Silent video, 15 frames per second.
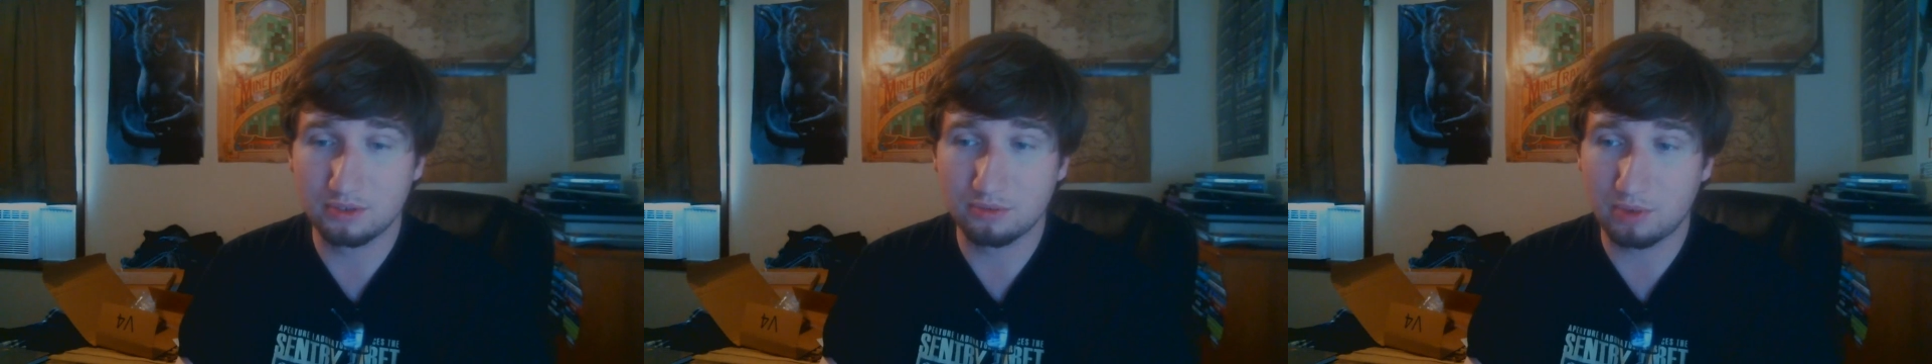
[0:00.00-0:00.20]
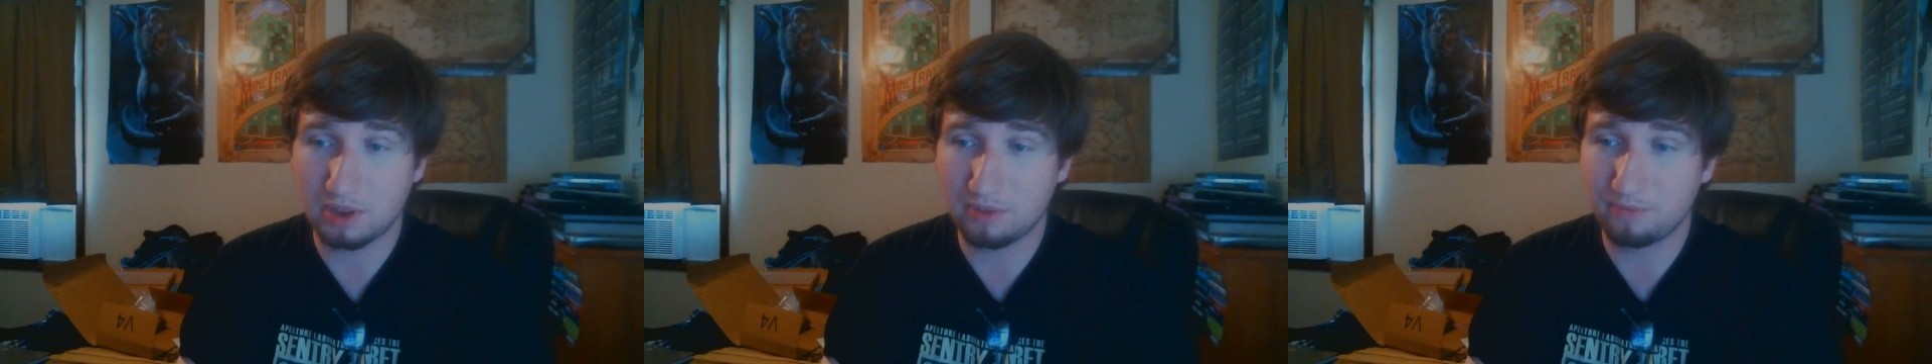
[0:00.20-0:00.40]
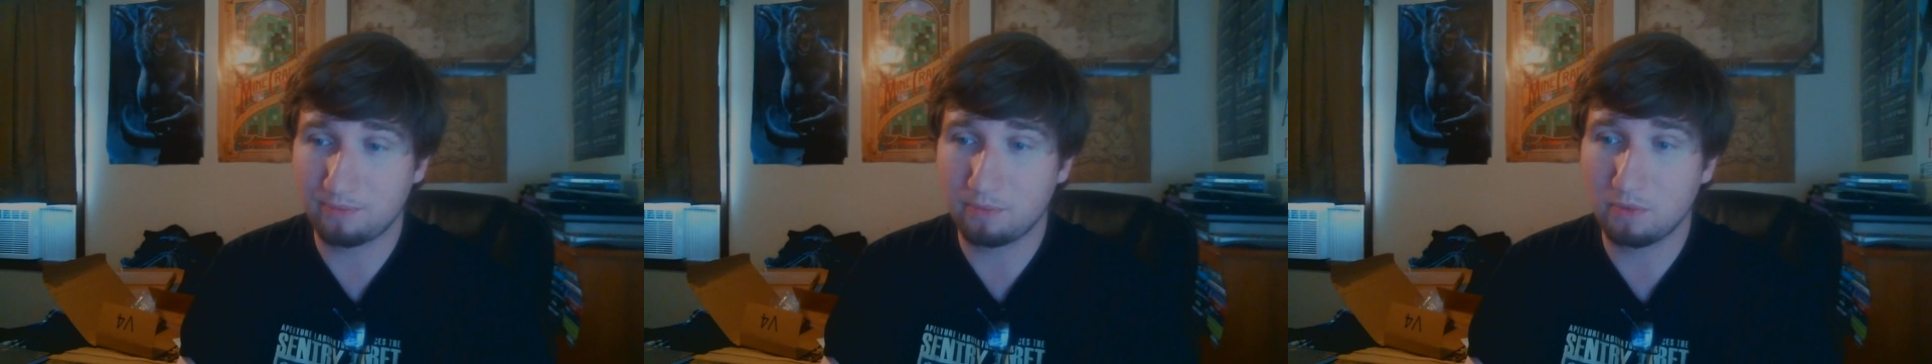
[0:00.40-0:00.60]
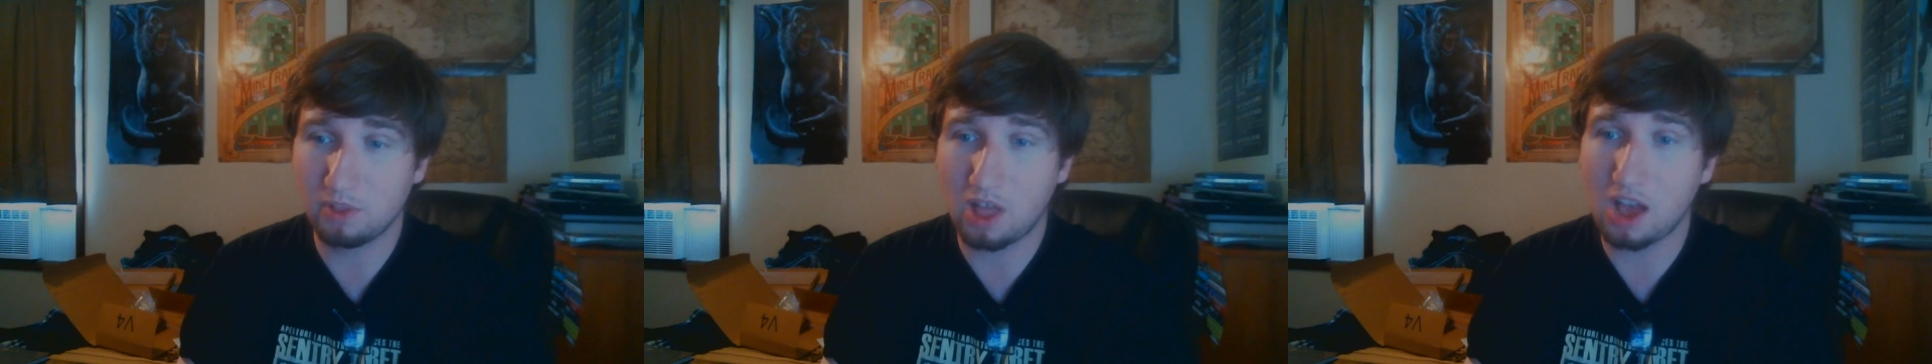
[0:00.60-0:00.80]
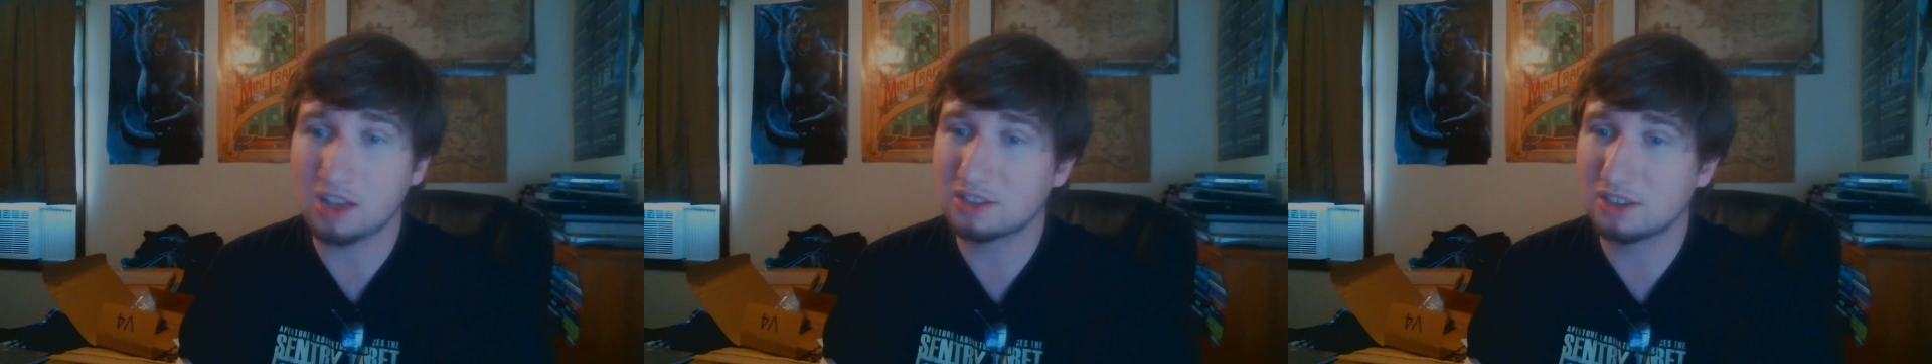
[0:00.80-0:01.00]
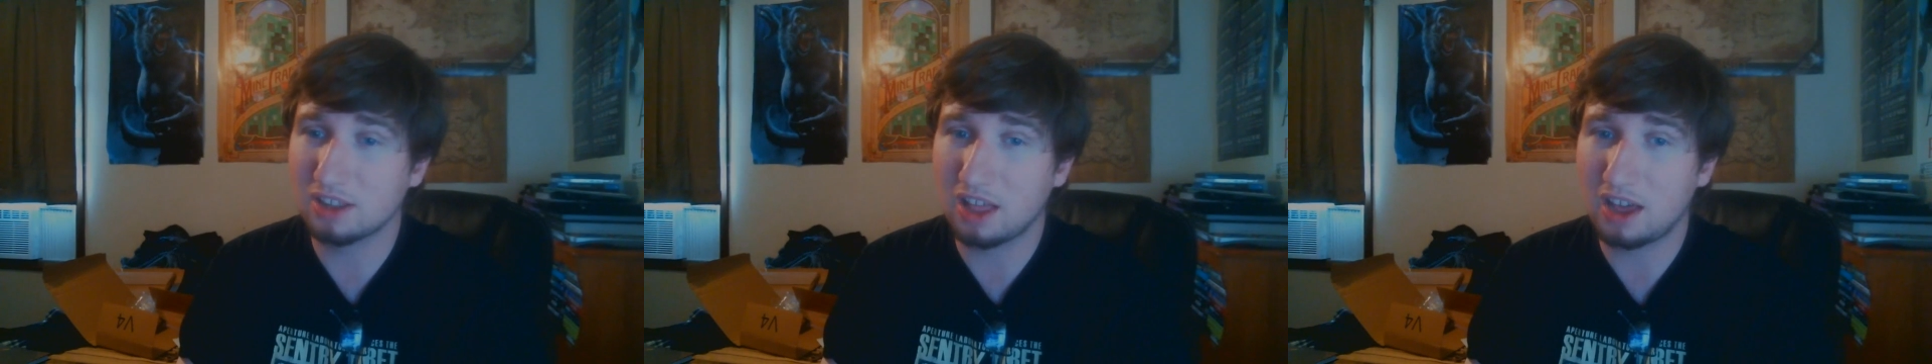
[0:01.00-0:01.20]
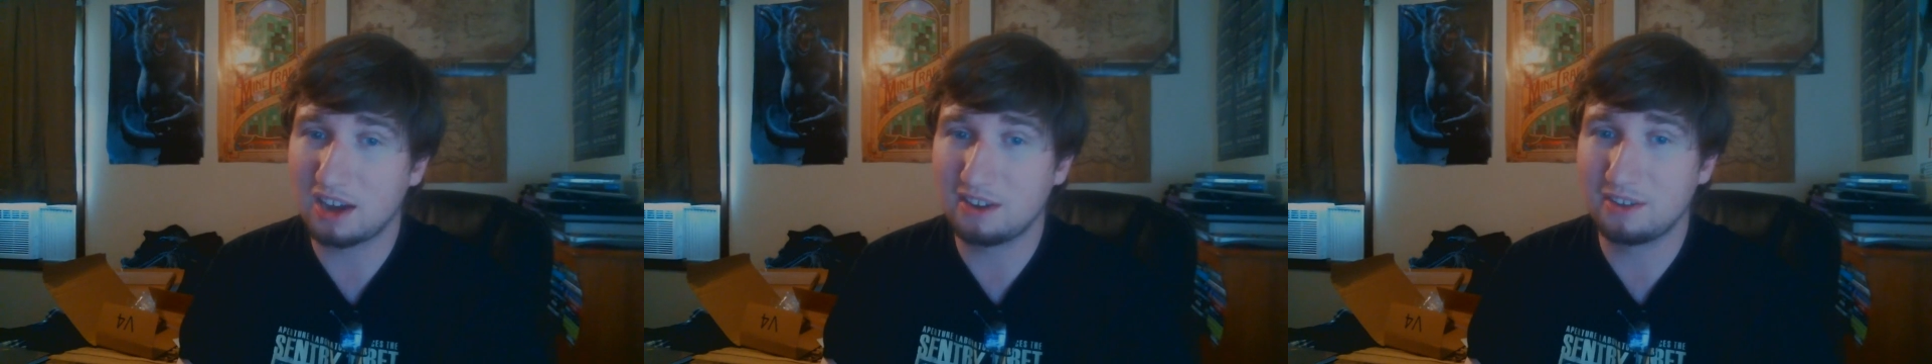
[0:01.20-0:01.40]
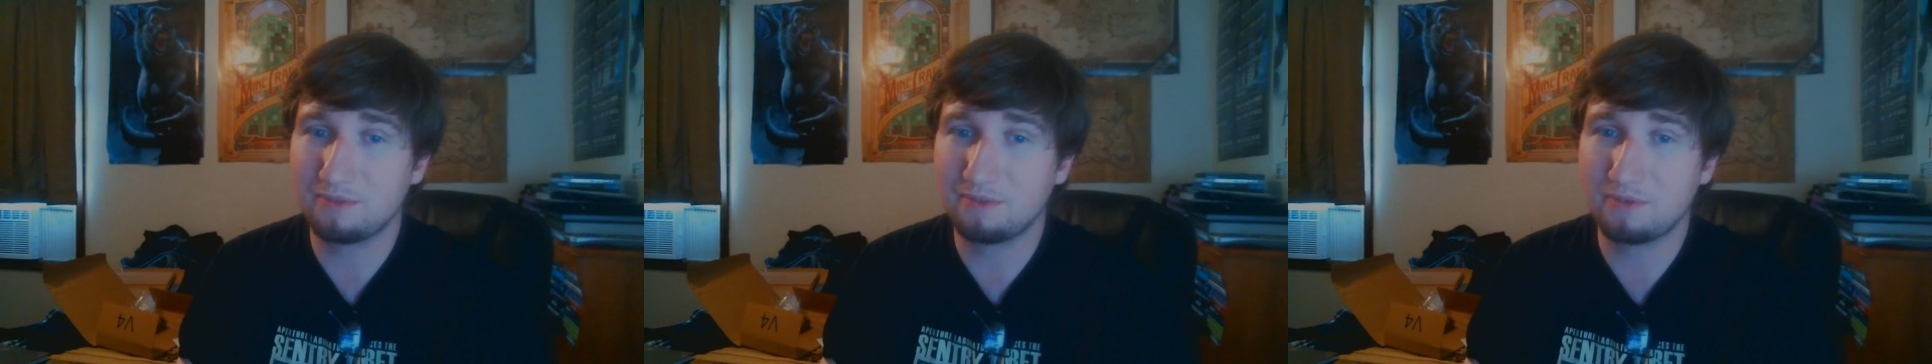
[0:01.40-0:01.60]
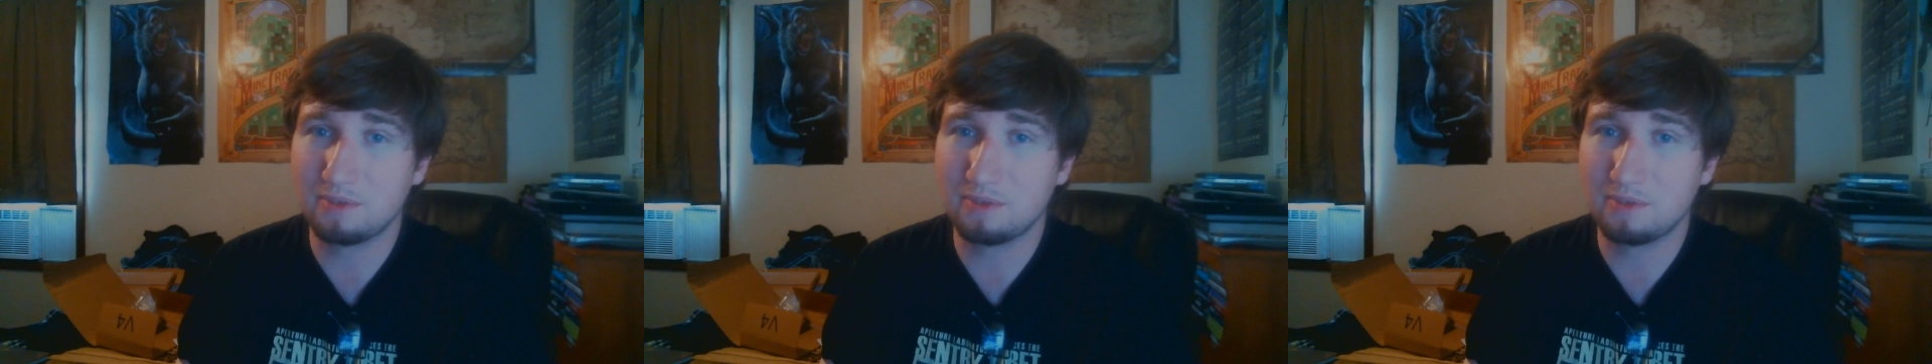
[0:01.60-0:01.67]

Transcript: We've lost a lot of